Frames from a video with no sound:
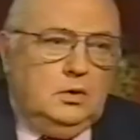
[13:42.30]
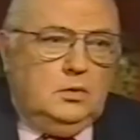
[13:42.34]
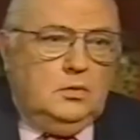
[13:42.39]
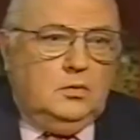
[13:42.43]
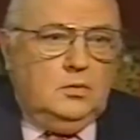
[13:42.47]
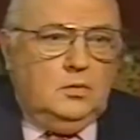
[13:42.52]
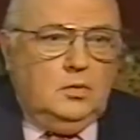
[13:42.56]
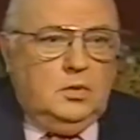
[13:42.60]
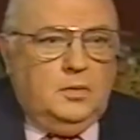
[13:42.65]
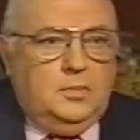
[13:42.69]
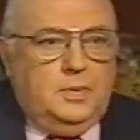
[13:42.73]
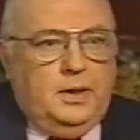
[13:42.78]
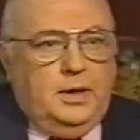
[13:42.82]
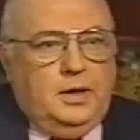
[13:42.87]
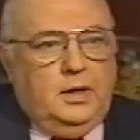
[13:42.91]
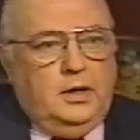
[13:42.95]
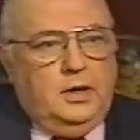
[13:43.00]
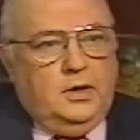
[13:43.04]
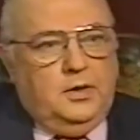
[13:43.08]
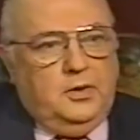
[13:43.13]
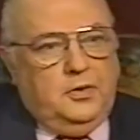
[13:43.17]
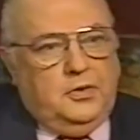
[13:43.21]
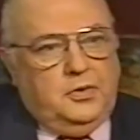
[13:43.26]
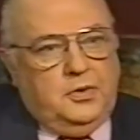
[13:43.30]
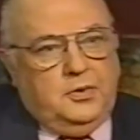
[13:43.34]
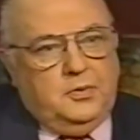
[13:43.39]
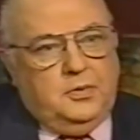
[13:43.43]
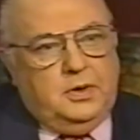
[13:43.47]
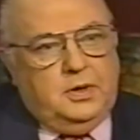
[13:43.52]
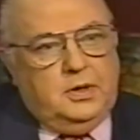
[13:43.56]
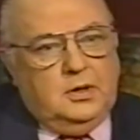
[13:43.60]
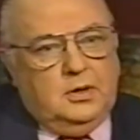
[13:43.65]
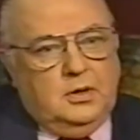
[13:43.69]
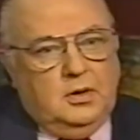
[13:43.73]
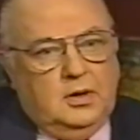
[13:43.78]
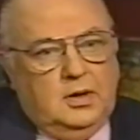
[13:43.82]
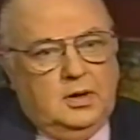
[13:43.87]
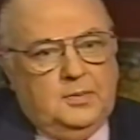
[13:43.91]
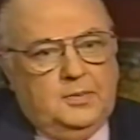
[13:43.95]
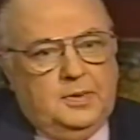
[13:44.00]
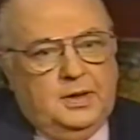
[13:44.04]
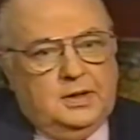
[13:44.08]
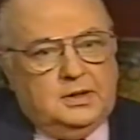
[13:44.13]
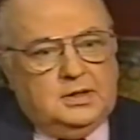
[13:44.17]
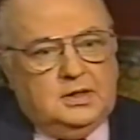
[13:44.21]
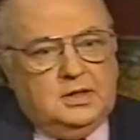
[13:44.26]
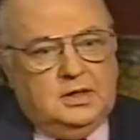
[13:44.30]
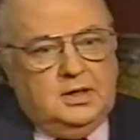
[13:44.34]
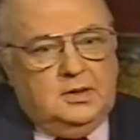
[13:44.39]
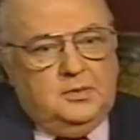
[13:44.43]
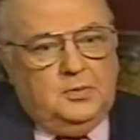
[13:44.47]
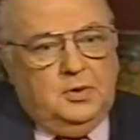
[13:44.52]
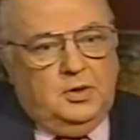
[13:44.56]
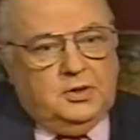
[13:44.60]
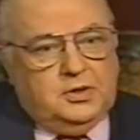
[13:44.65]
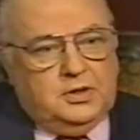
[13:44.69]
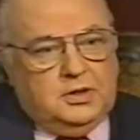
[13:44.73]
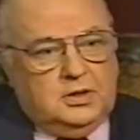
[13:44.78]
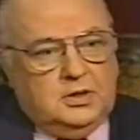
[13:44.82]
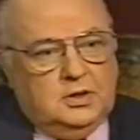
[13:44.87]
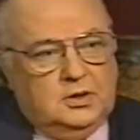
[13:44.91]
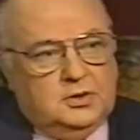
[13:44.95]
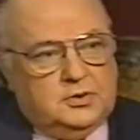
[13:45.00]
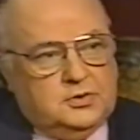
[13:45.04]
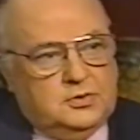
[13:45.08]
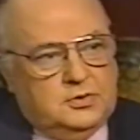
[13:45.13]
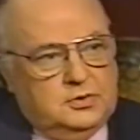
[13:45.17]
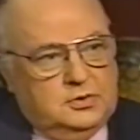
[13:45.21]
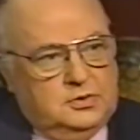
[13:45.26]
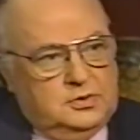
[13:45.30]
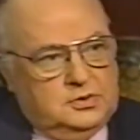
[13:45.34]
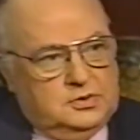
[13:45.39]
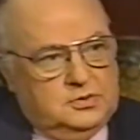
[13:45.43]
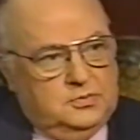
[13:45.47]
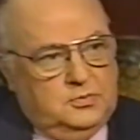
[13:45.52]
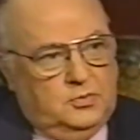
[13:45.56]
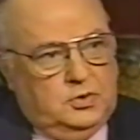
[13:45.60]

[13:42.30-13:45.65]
What about another thing we hear a lot about today, multiculturalism?